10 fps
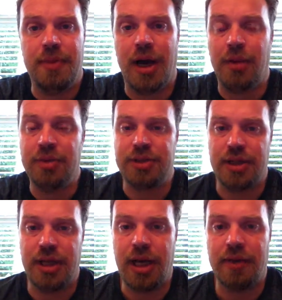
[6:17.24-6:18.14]
I was
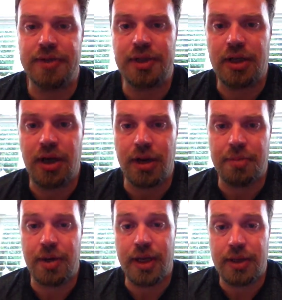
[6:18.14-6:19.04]
going to have a psychotic
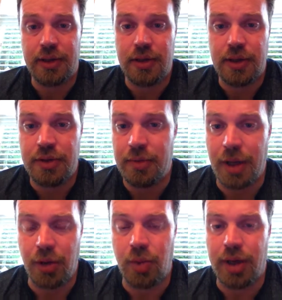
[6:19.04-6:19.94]
break no
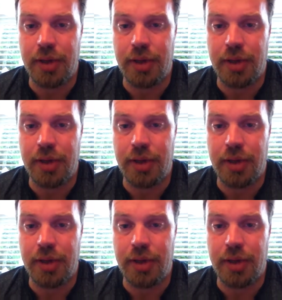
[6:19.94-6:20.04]
matter what.